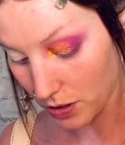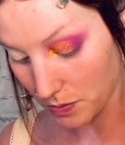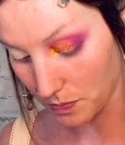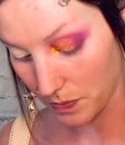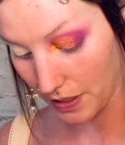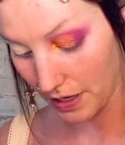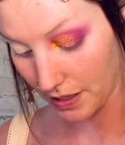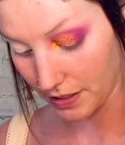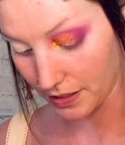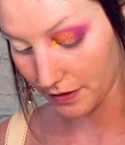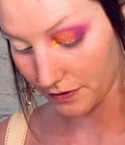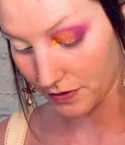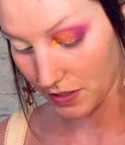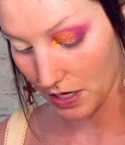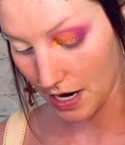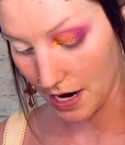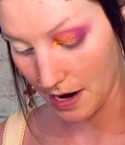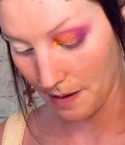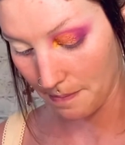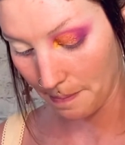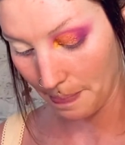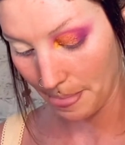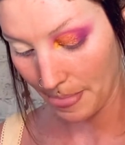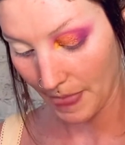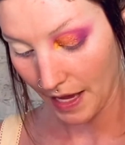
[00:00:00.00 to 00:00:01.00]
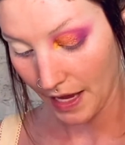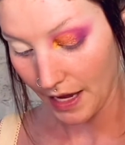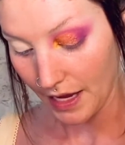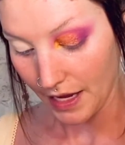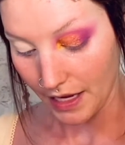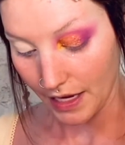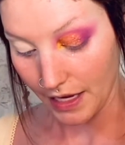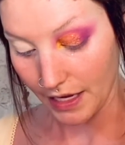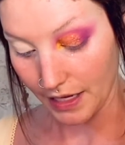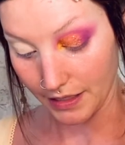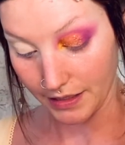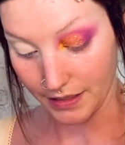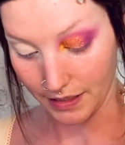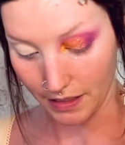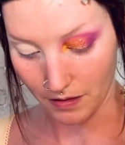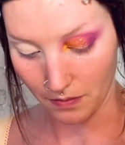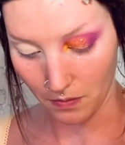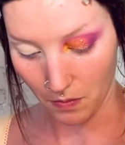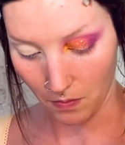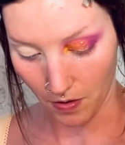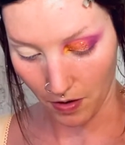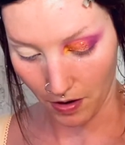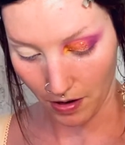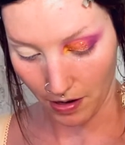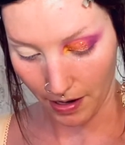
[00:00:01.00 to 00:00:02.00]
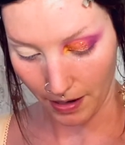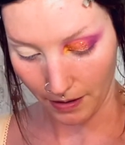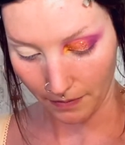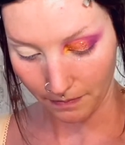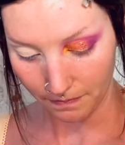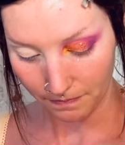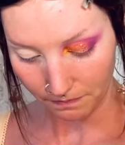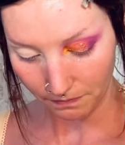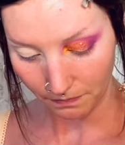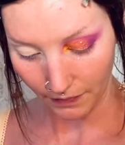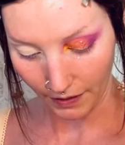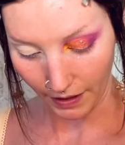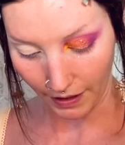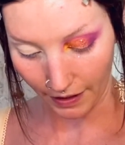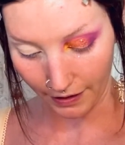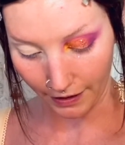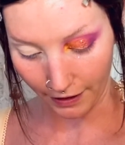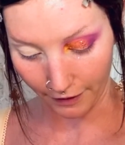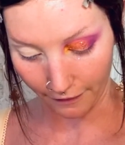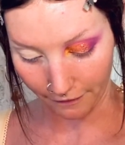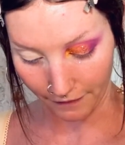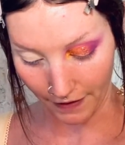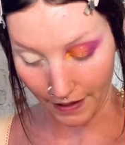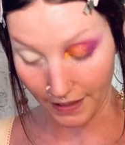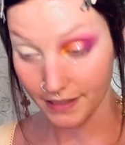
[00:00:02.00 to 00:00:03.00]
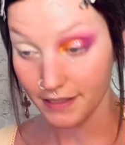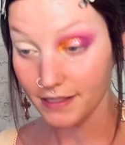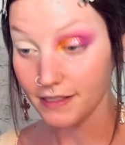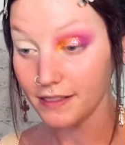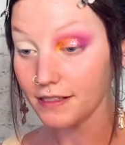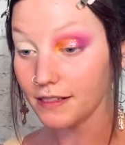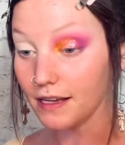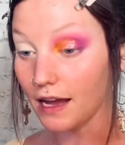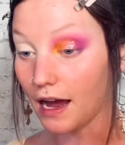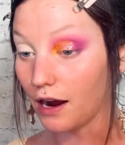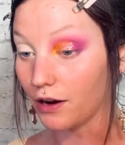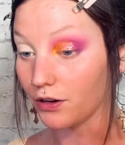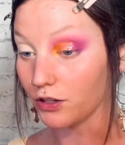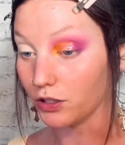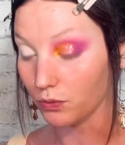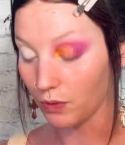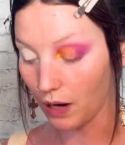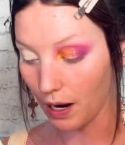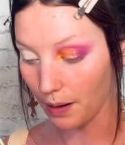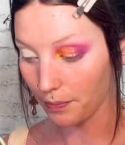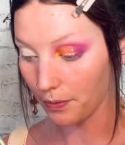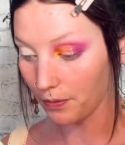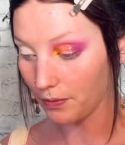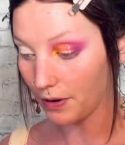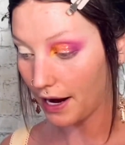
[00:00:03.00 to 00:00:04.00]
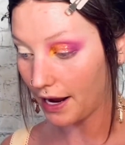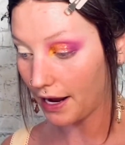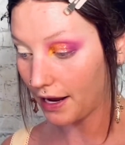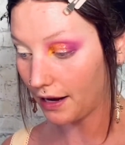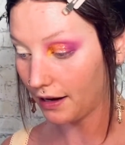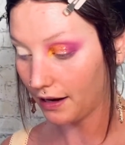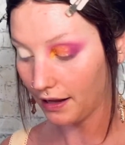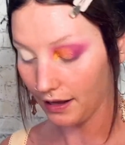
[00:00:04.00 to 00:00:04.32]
productive time is in the morning. And if that's how you operate,